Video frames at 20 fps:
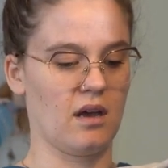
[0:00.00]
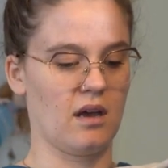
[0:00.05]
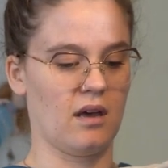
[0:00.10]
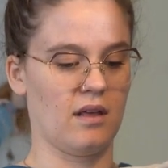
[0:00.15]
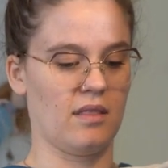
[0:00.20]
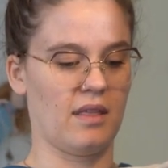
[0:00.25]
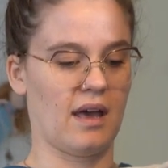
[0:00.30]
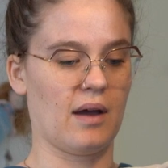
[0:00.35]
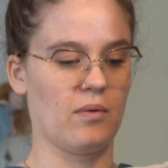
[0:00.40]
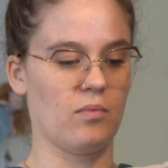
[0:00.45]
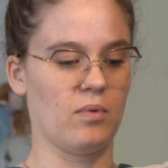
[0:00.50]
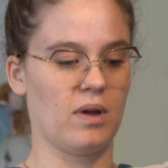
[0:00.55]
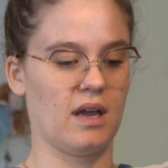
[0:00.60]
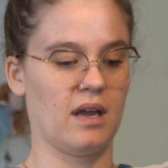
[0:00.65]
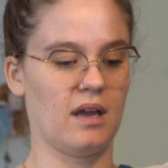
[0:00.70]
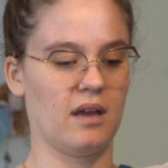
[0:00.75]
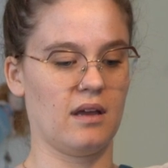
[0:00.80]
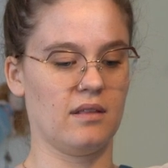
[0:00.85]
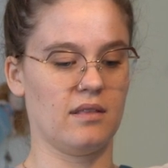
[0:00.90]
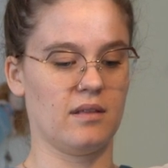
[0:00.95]
That
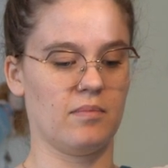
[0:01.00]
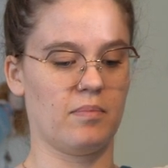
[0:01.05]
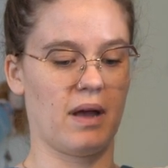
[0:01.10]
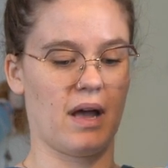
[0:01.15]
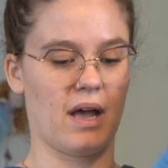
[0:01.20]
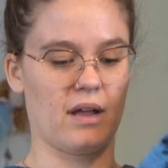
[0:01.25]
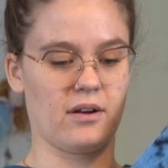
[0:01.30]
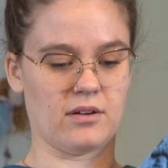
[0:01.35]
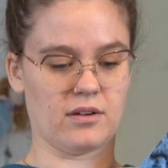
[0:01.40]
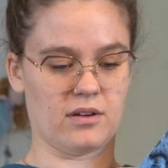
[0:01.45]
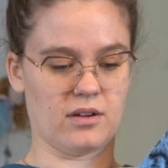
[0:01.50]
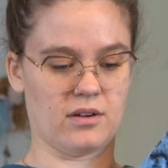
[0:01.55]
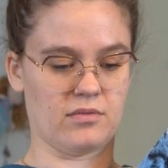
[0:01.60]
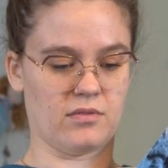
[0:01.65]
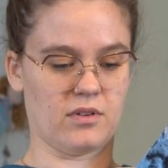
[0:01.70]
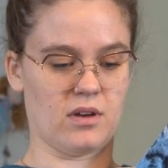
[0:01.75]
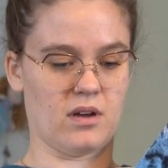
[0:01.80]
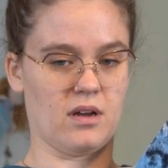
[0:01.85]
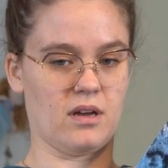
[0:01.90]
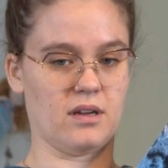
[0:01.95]
way the pattern could have
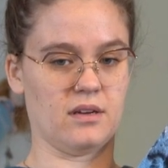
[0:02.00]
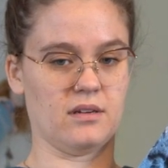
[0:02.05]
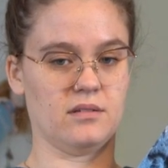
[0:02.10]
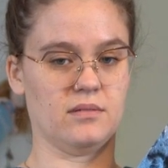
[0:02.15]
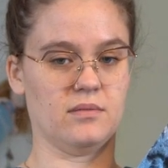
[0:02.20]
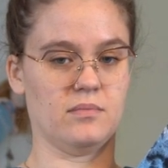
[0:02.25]
gone